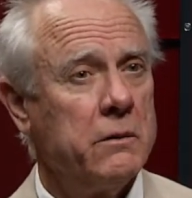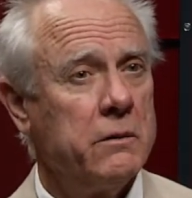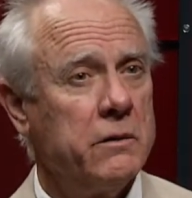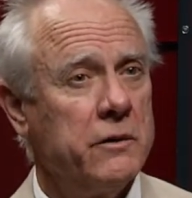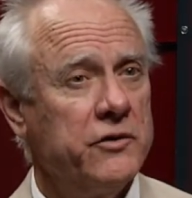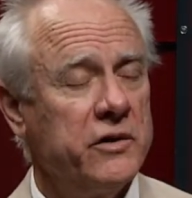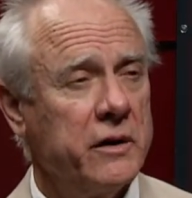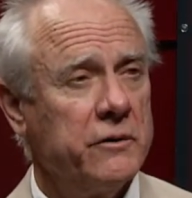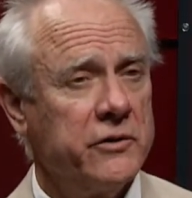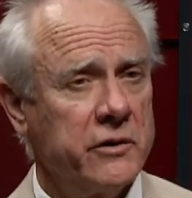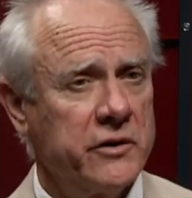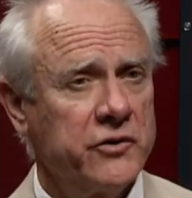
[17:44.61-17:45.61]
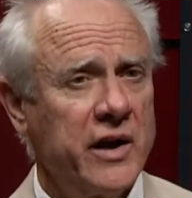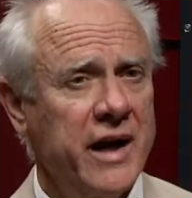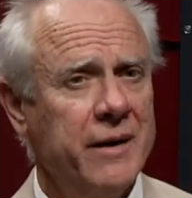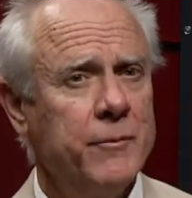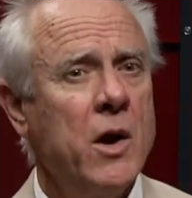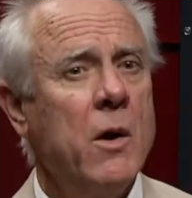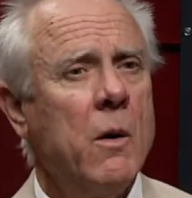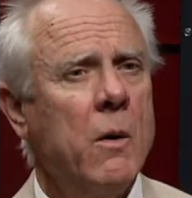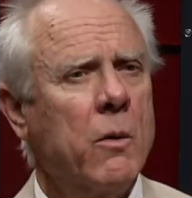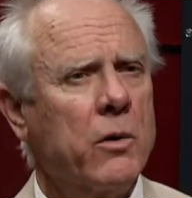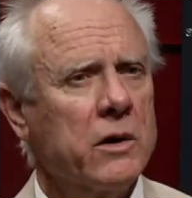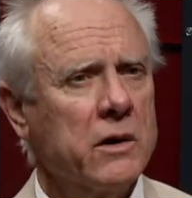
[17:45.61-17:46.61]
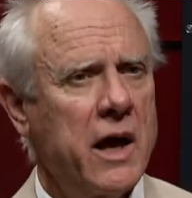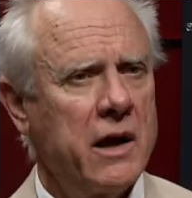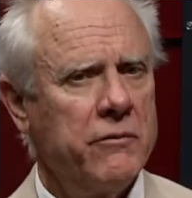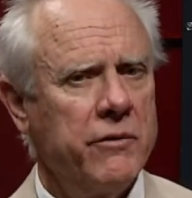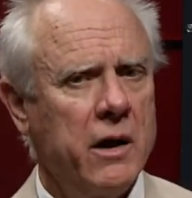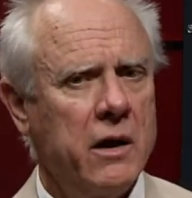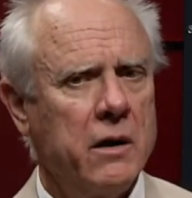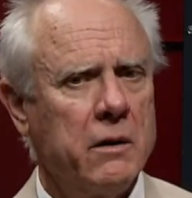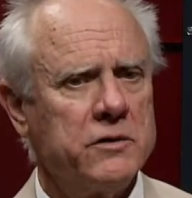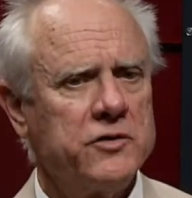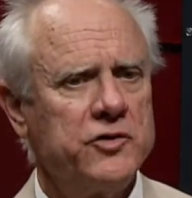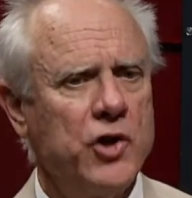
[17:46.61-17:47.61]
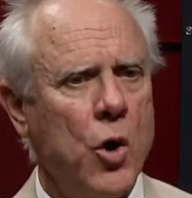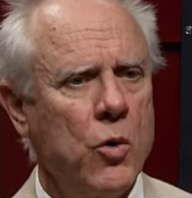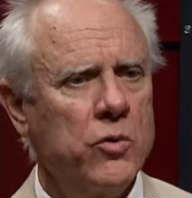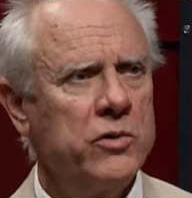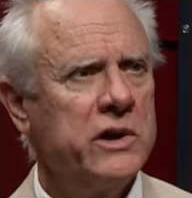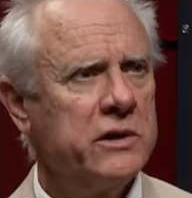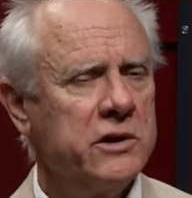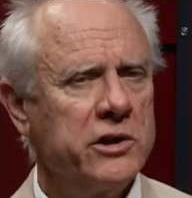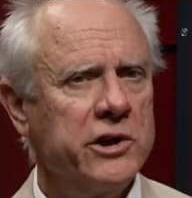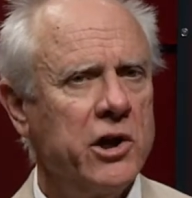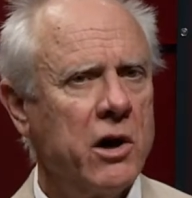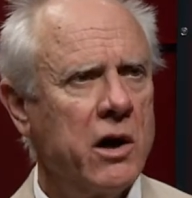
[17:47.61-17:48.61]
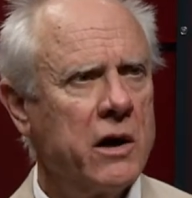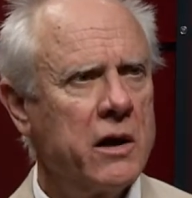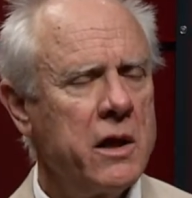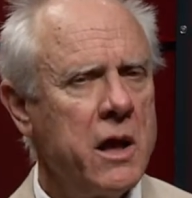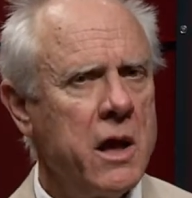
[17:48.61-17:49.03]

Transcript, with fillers: to xeriscape, or a lot of uh, stone in their yard.